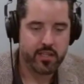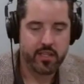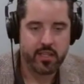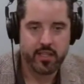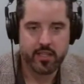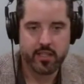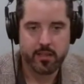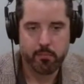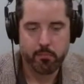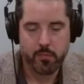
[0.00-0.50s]

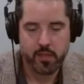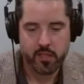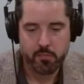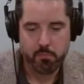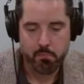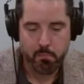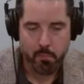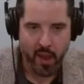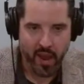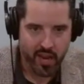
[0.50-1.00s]
these
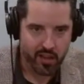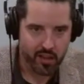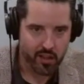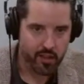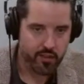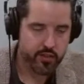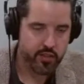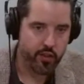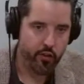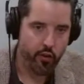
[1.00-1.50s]

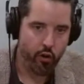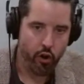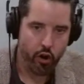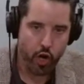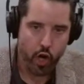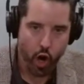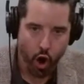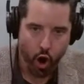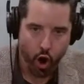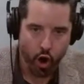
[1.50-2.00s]
megaliths, and they're all
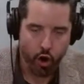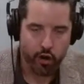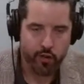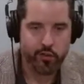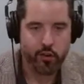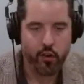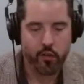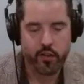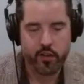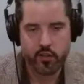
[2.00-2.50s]
carved,
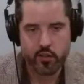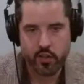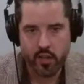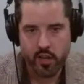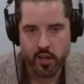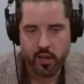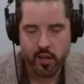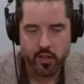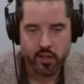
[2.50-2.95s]
all these